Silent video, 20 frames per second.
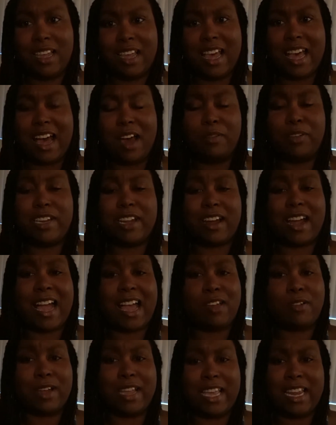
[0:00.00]
How dare
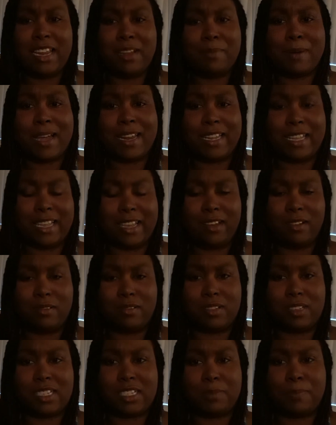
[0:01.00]
I or anybody
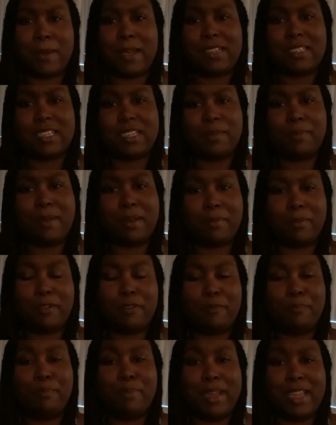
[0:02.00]
else, especially people
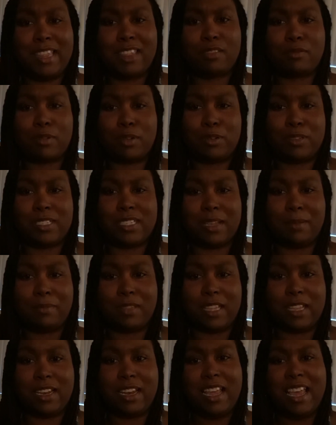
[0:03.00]
who've been through
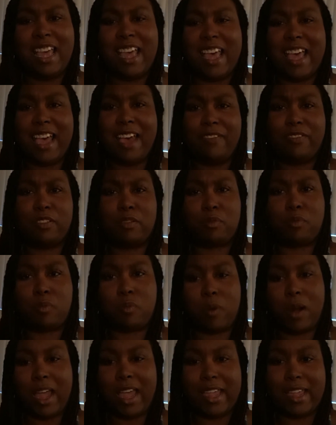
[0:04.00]
something, have the
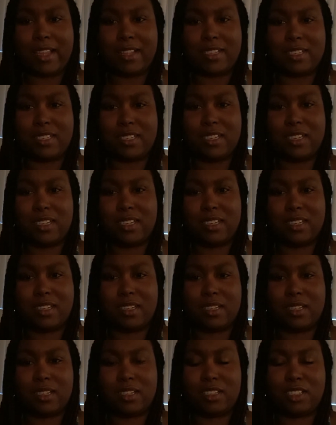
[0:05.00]
right
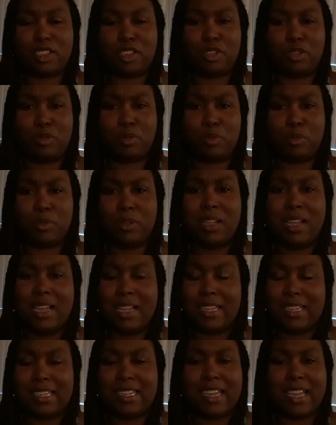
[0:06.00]
to
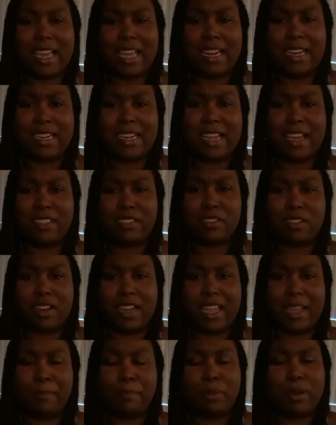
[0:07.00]
look at another
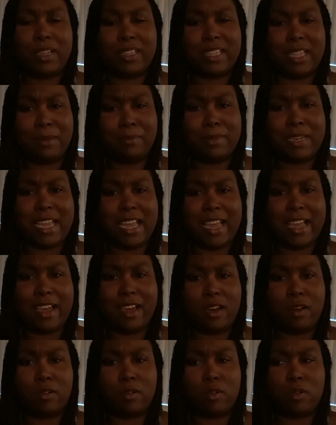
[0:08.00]
and put them
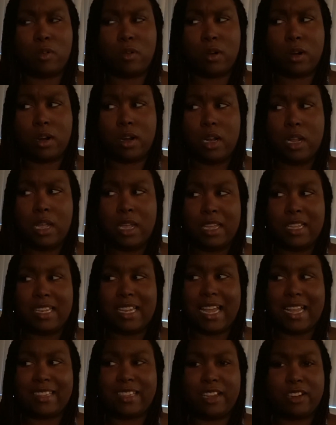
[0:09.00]
down, or
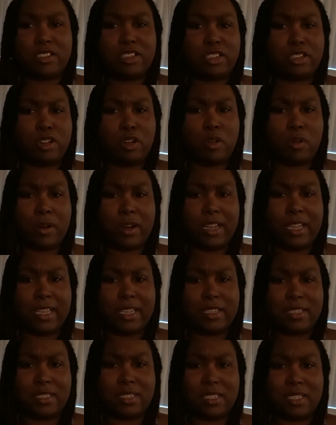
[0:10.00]
like their story
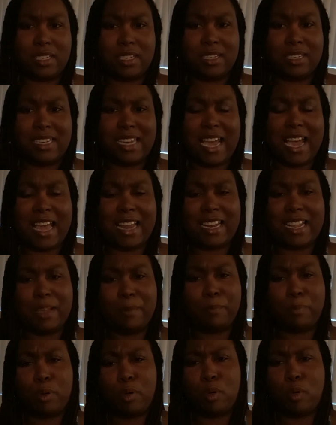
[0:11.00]
is not
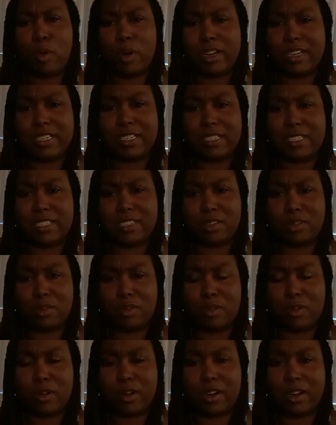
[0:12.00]
important,
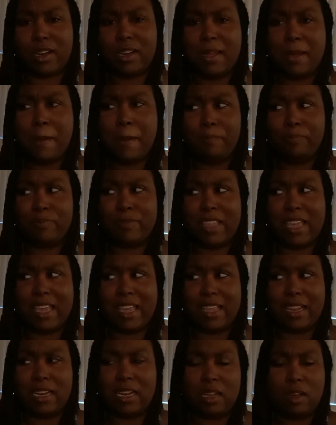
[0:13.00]
or
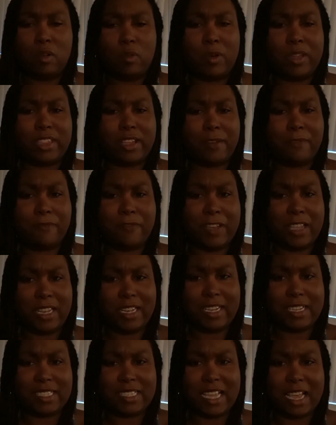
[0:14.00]
that what they're
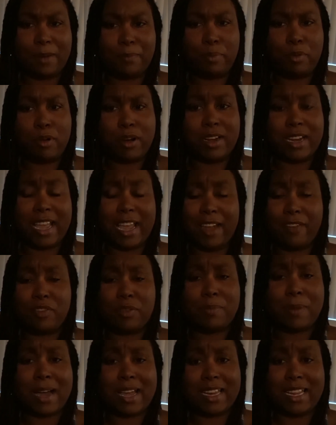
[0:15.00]
feeling is not important.
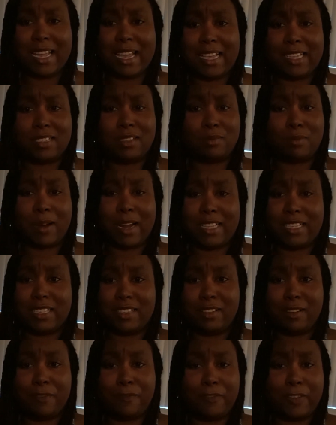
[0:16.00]
Everybody has the right to
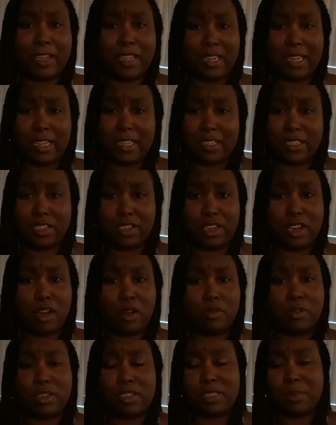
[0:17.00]
their feelings,
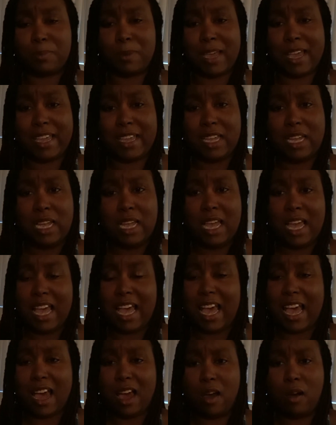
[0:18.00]
despite
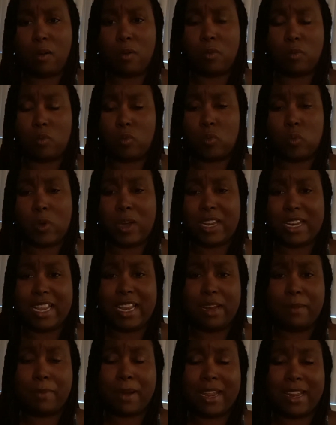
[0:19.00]
what
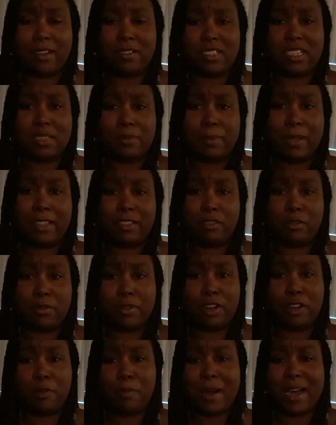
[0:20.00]
anybody else has been through.
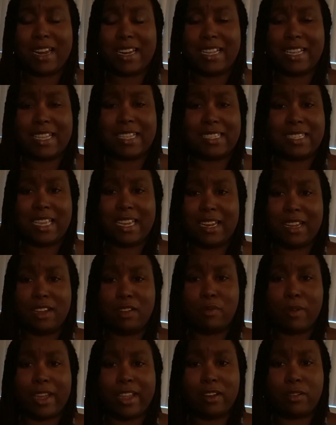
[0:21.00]
Nobody is any
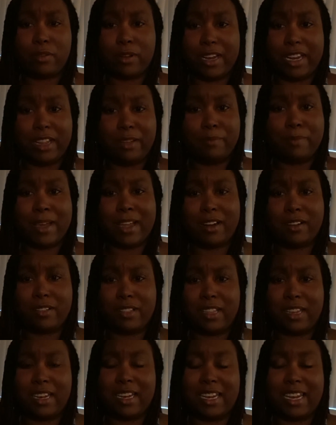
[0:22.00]
greater or any better
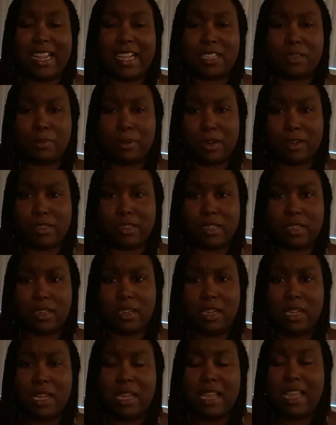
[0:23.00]
than the next person.
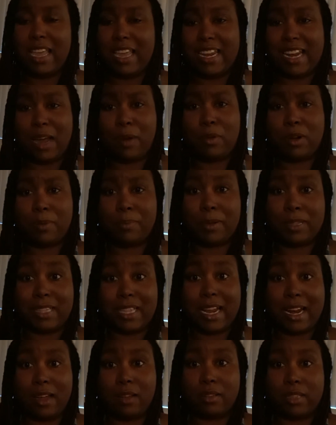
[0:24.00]
And I want to put
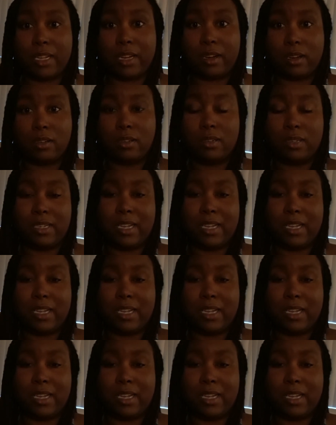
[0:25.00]
that out there.